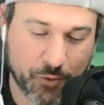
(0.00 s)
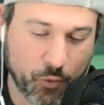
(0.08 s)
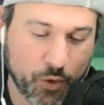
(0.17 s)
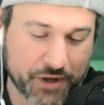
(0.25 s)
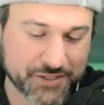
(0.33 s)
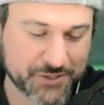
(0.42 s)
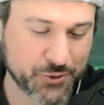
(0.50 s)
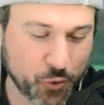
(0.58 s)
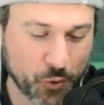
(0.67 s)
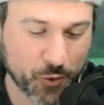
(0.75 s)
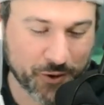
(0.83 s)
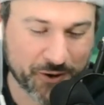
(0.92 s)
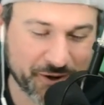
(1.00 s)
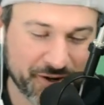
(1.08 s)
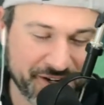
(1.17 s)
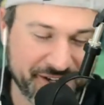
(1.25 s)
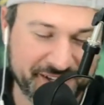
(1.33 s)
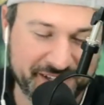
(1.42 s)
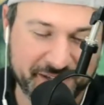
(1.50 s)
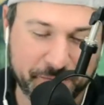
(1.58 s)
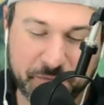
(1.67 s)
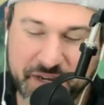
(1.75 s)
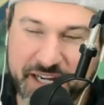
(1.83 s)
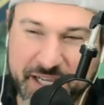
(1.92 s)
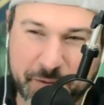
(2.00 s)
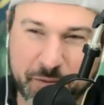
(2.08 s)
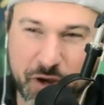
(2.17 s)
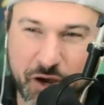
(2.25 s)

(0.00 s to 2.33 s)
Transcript: What yeah. is your medium